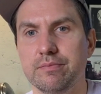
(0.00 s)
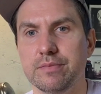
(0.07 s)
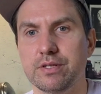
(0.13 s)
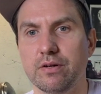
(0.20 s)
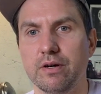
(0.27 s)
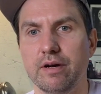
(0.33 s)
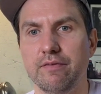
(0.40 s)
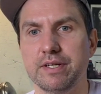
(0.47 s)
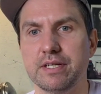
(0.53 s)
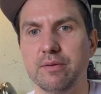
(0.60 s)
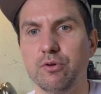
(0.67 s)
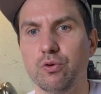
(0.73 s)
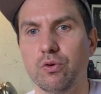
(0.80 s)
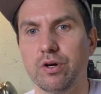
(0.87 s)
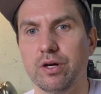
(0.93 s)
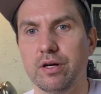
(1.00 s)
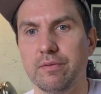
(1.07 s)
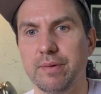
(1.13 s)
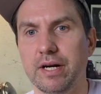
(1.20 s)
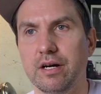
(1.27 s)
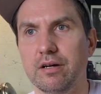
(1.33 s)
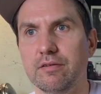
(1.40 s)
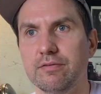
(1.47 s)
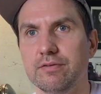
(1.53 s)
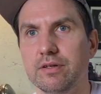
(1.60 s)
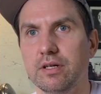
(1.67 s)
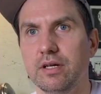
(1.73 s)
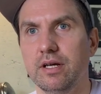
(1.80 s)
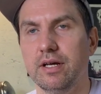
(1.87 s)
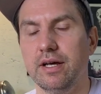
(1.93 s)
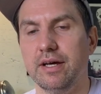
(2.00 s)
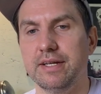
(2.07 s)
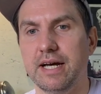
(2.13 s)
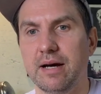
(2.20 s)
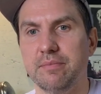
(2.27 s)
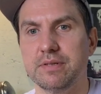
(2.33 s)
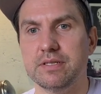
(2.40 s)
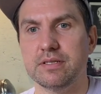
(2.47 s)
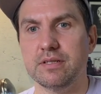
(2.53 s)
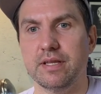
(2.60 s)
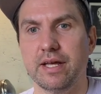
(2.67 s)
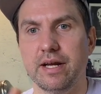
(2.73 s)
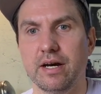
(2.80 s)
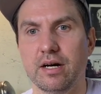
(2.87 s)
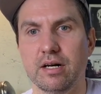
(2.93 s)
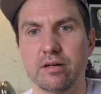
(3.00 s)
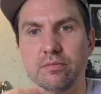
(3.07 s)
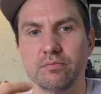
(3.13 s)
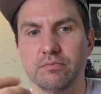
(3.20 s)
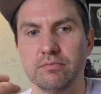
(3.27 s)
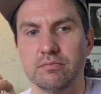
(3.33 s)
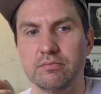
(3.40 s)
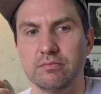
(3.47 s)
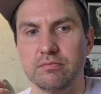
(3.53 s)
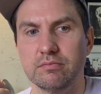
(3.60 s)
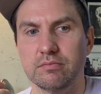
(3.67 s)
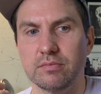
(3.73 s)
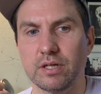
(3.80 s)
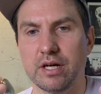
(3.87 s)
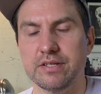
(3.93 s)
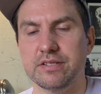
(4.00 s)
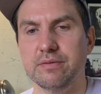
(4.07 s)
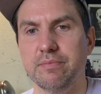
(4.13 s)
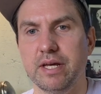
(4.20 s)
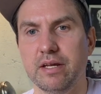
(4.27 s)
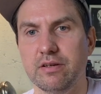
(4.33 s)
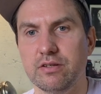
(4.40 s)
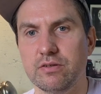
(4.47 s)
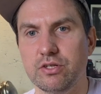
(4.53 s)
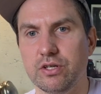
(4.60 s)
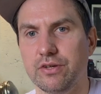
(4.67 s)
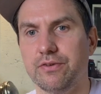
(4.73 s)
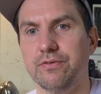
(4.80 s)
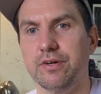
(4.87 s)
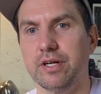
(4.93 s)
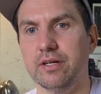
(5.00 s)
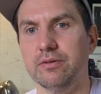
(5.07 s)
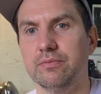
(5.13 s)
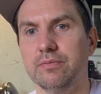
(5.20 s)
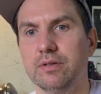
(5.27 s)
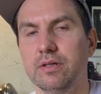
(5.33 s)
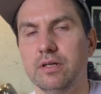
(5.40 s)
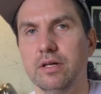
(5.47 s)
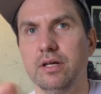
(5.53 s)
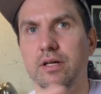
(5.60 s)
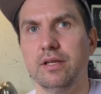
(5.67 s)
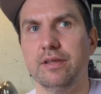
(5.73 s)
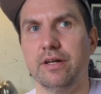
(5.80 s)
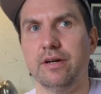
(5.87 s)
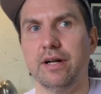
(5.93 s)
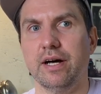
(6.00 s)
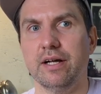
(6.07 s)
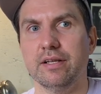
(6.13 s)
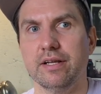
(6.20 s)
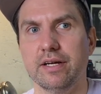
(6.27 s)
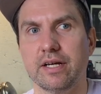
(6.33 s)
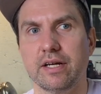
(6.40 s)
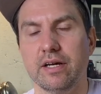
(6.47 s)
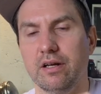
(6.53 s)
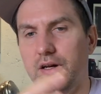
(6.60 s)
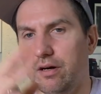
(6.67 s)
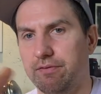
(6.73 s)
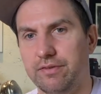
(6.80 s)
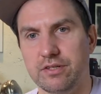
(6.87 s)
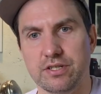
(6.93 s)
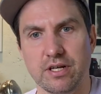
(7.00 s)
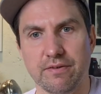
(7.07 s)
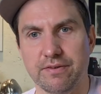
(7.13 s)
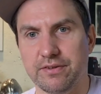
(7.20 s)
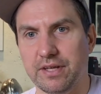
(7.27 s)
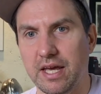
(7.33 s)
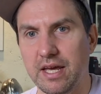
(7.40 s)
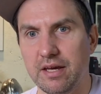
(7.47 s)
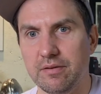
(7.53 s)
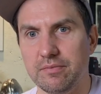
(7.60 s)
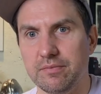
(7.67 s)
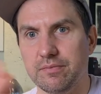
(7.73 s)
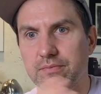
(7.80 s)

So every time you order a pair of Adapts, they are custom made just for you. They're not like an off-the-shelf skate.